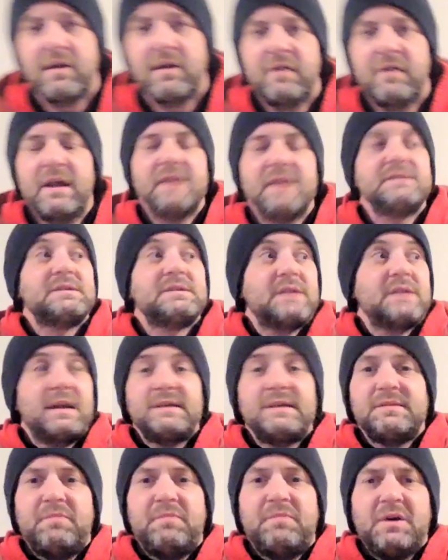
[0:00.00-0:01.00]
of it as is like
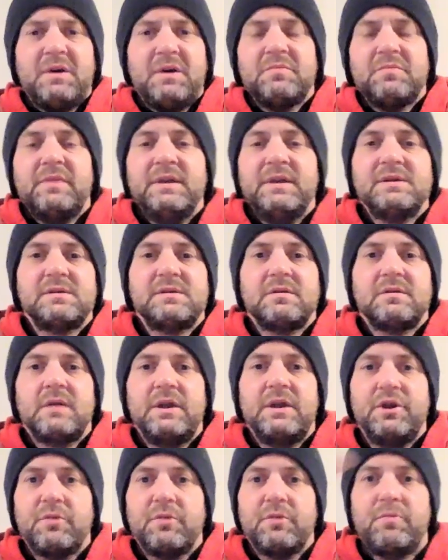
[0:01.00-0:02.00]
it's a puzzle piece.
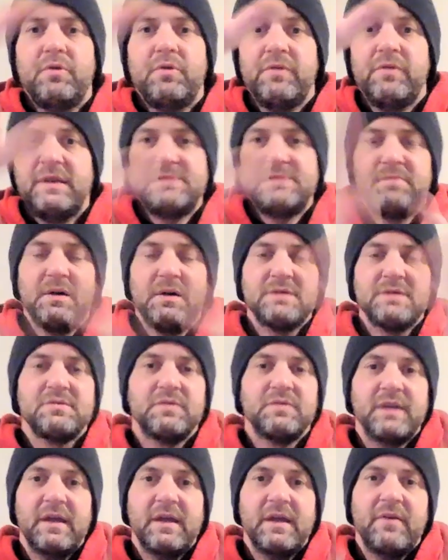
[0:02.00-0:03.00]
And you're putting these
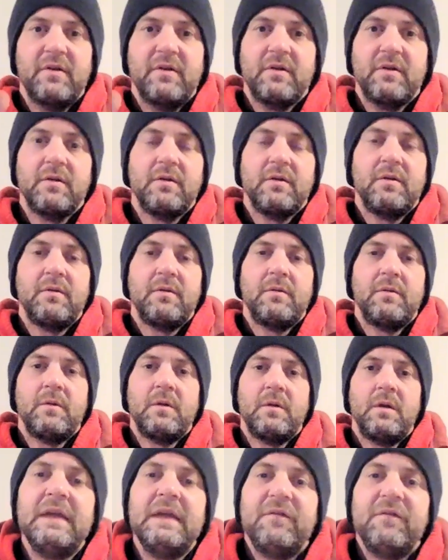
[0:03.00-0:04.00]
puzzle together.
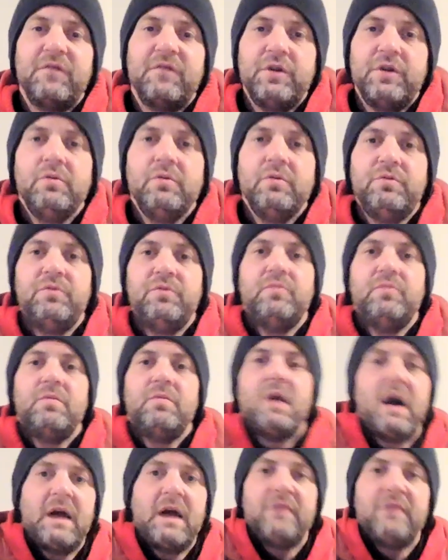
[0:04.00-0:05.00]
If you do
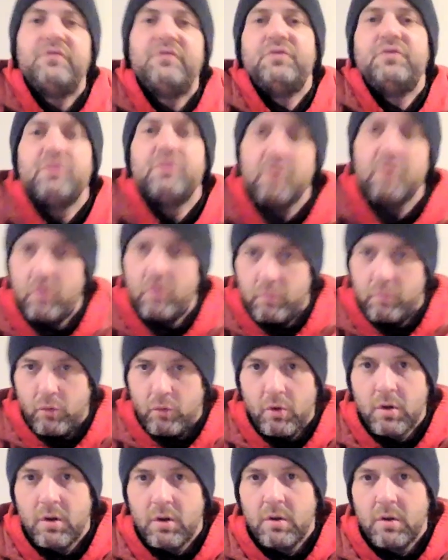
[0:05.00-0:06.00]
not do your homework,
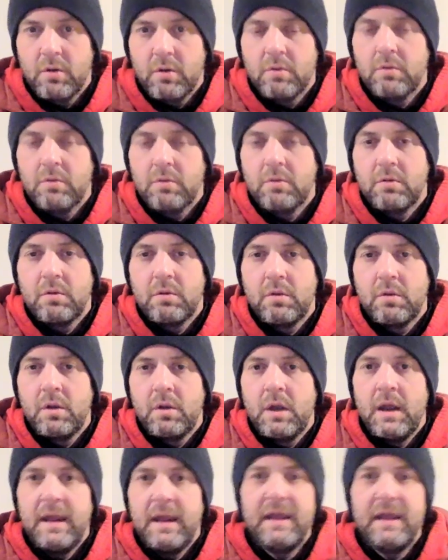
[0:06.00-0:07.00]

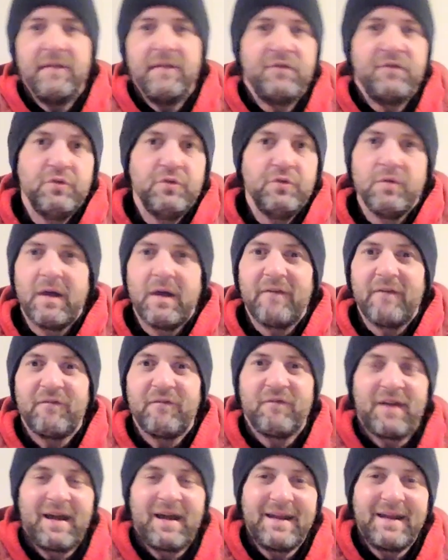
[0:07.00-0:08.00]
if you do not
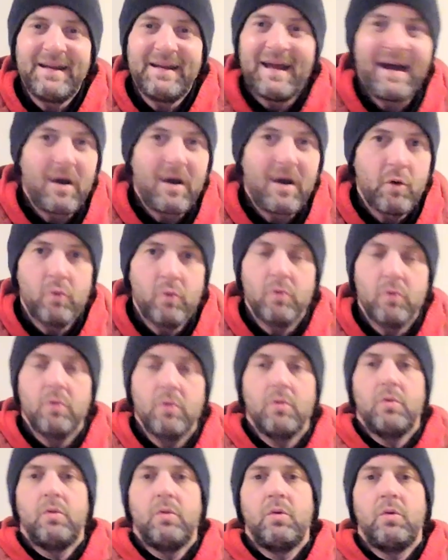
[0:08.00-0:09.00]
find out
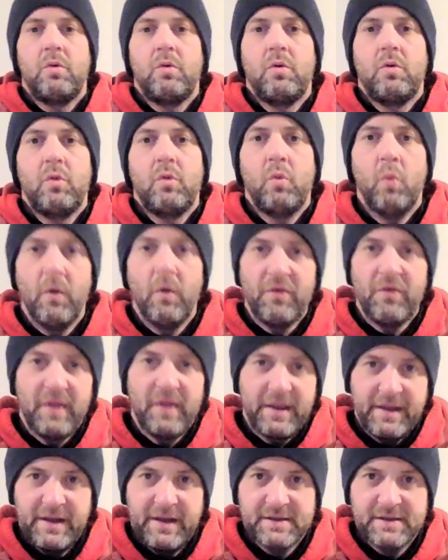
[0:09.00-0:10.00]
what
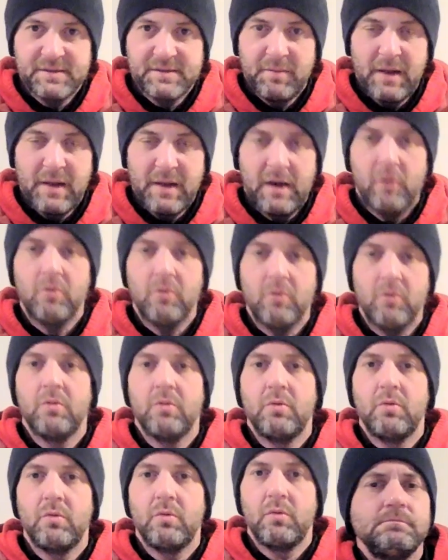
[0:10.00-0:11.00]
that kid is about,
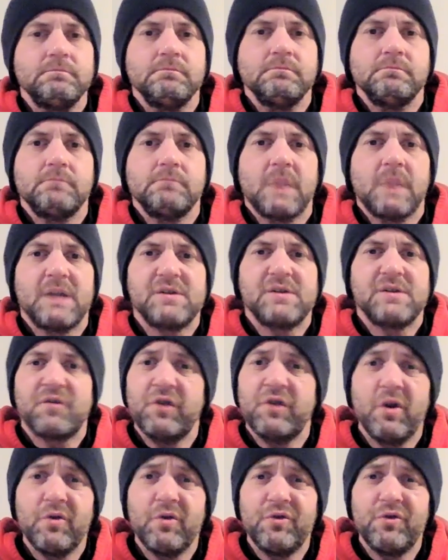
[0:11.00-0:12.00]
so if you
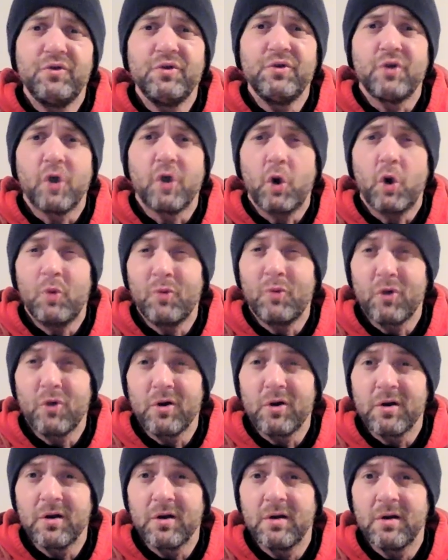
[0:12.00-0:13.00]
don't do your
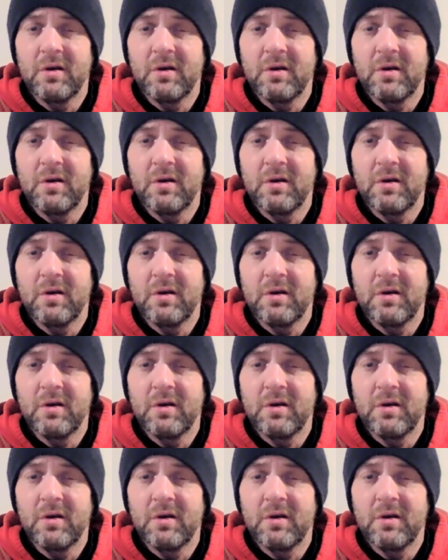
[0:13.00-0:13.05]
homework,